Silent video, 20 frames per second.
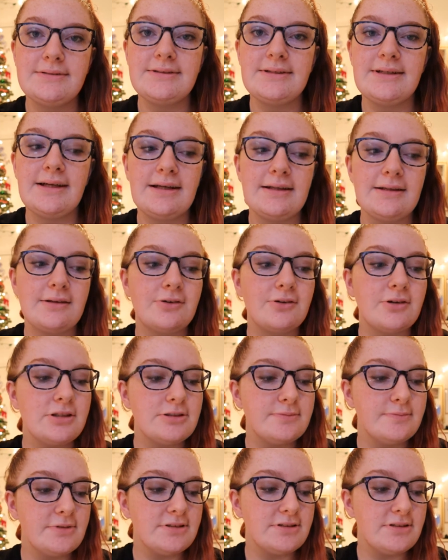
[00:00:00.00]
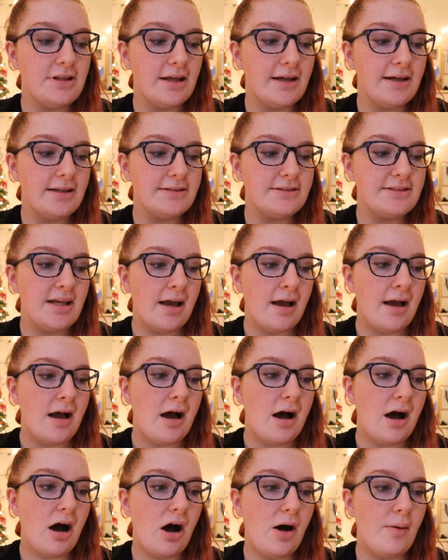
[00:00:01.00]
seeing the Christmas lights.
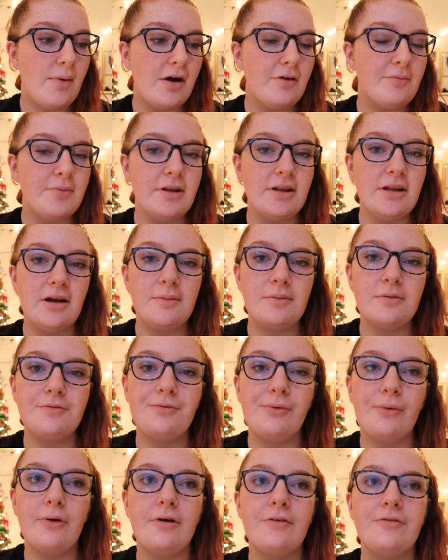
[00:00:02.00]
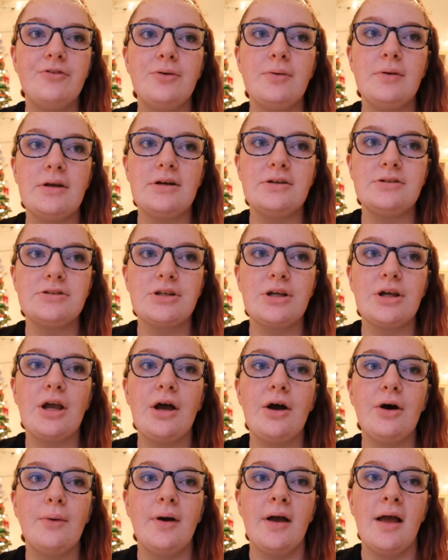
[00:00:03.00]
I've been there before a few years
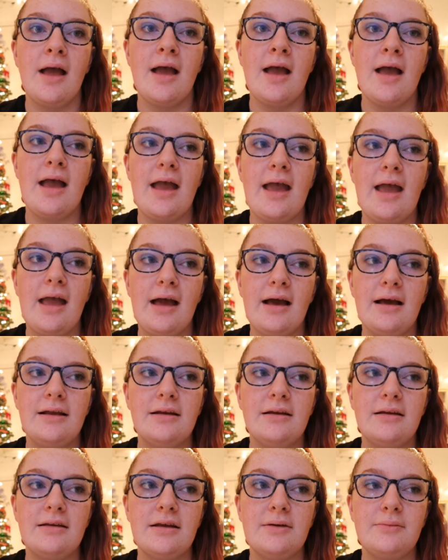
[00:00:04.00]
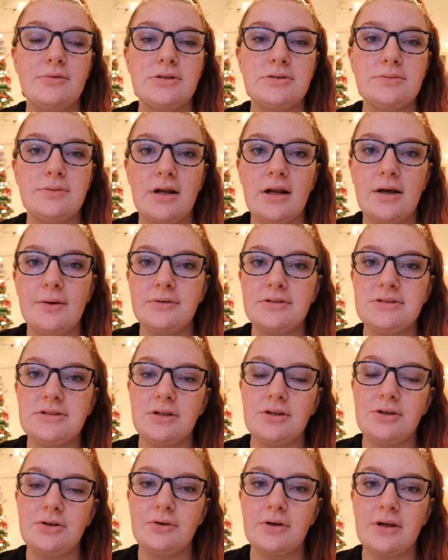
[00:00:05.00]
ago, and it was when I was a
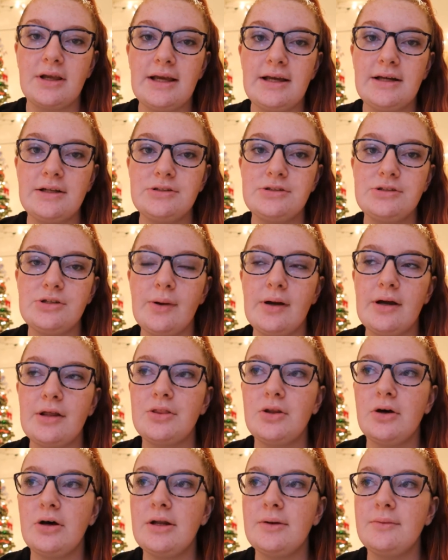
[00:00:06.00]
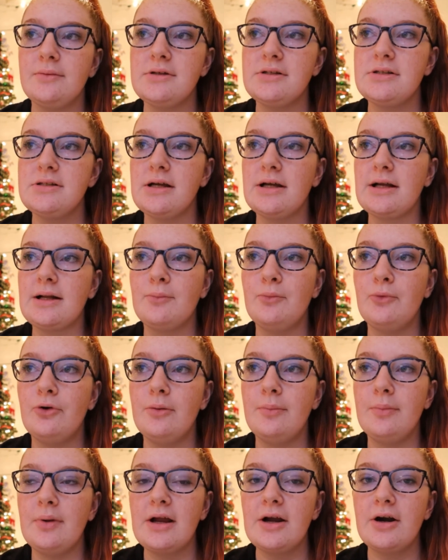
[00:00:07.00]
little kid, so I thought it was like
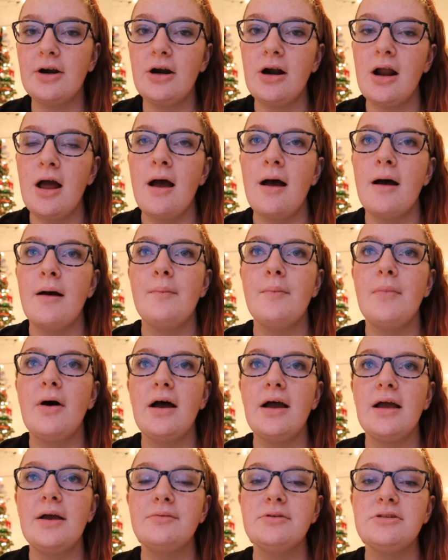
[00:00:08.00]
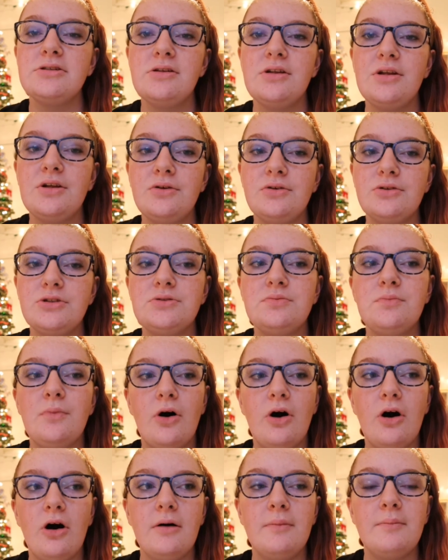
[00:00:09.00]
more bigger, but it was a little
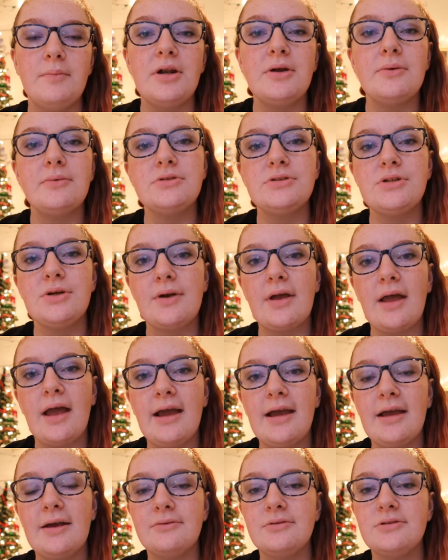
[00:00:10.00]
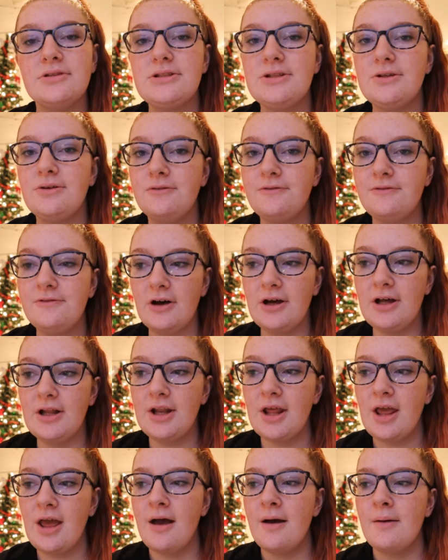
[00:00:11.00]
small, but it was okay. It was still
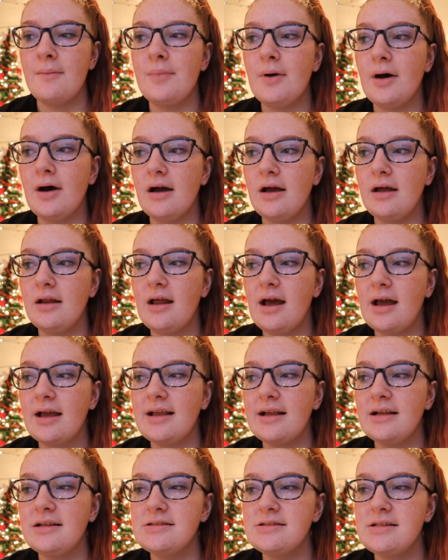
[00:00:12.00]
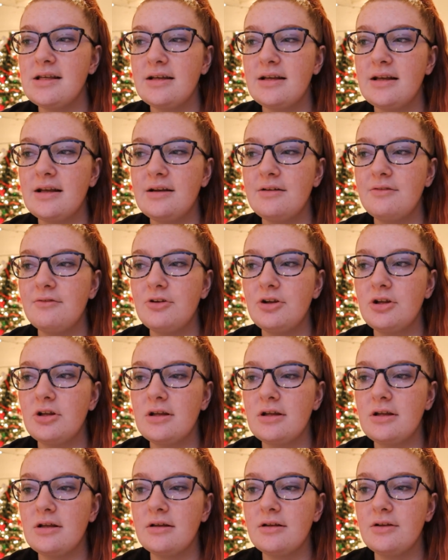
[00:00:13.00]
fun, but I guess they didn't
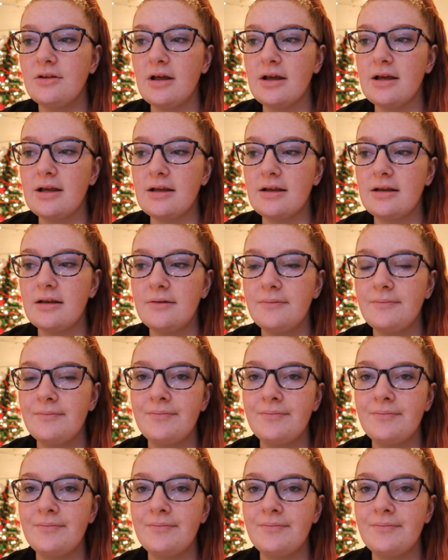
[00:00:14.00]
really like,